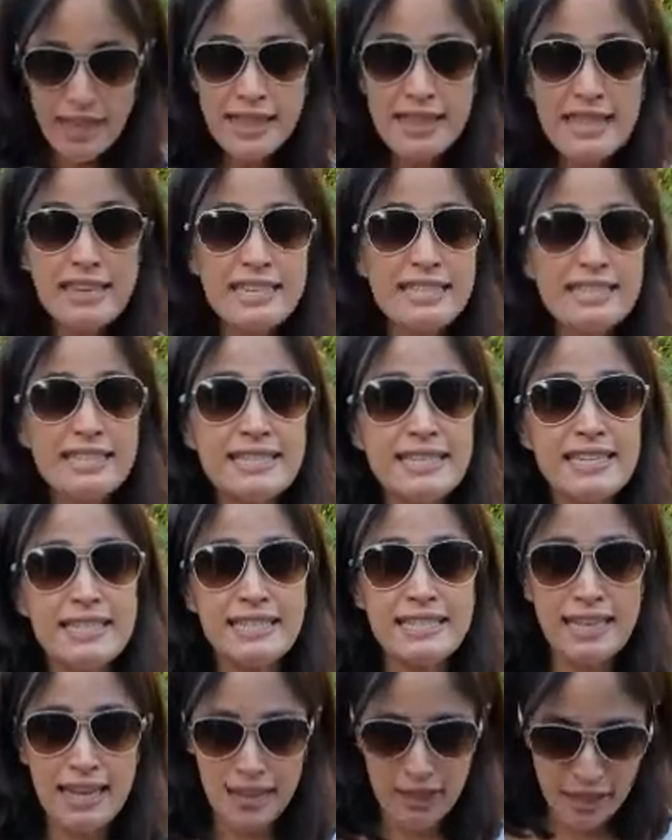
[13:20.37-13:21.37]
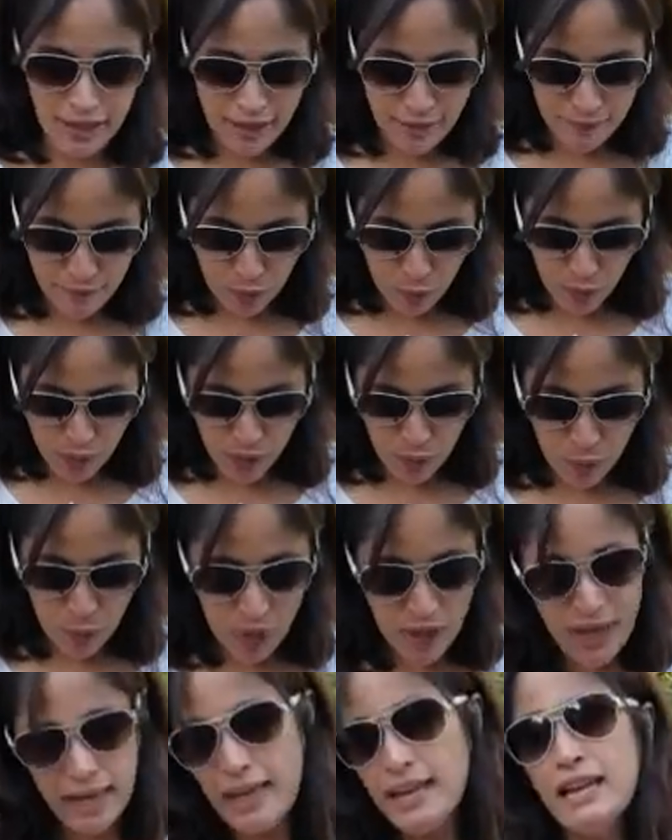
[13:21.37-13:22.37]
This is Love
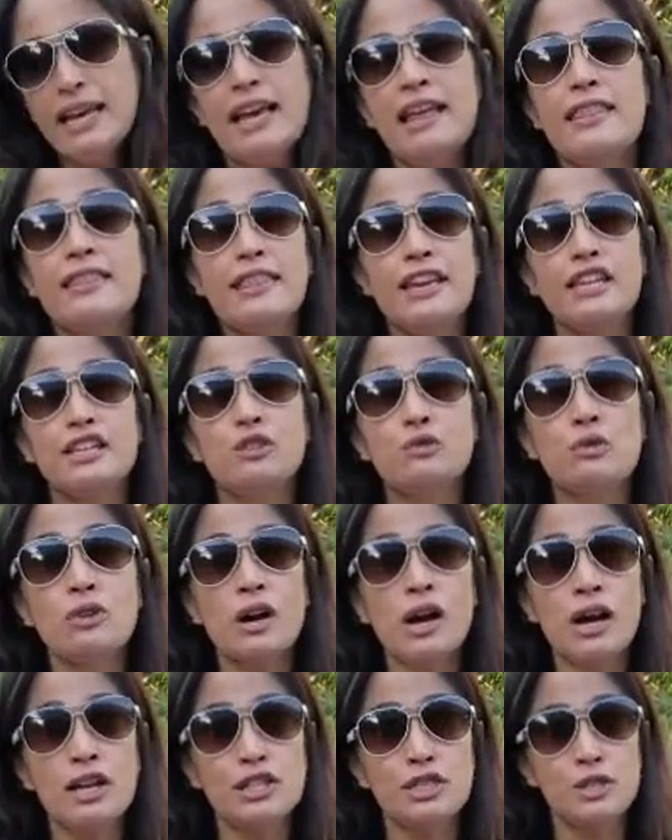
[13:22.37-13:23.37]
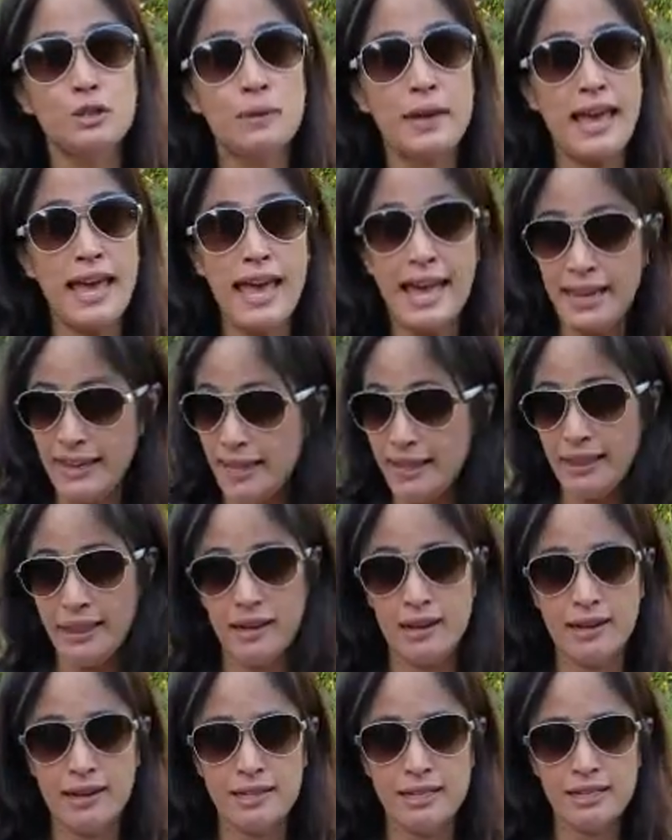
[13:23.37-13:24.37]
41. They do not do
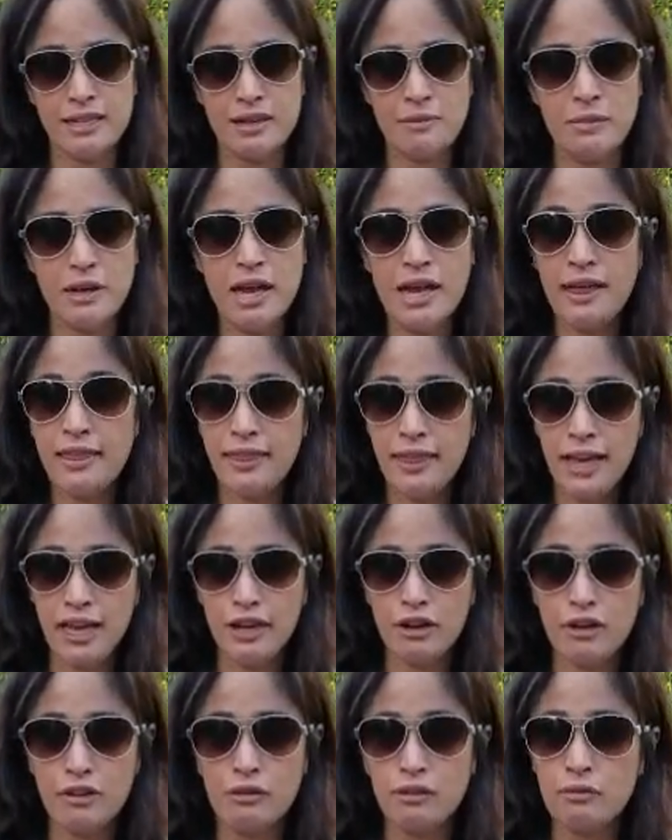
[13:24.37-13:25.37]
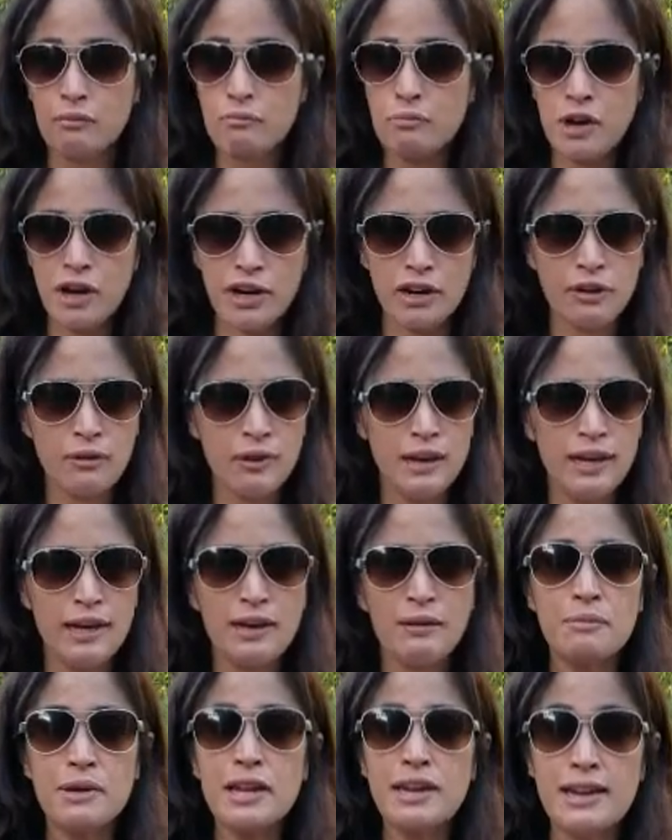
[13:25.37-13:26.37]
anything custom. They don't
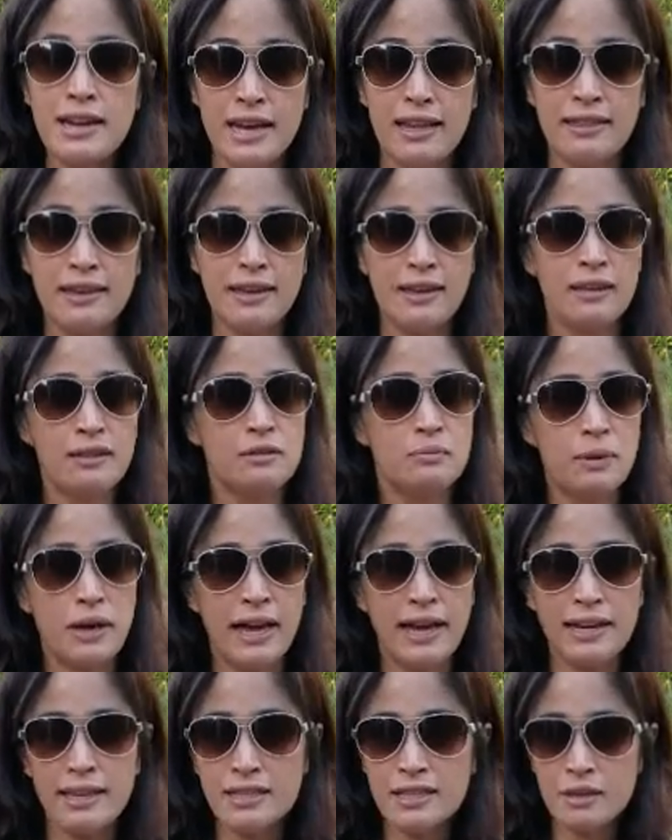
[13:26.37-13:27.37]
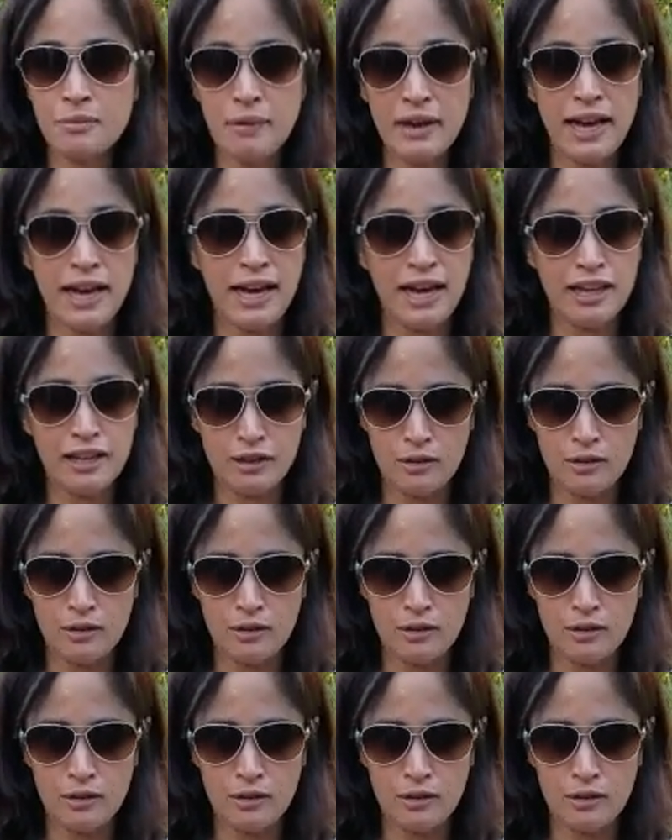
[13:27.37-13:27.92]
monogram, nothing. The bag is the bag.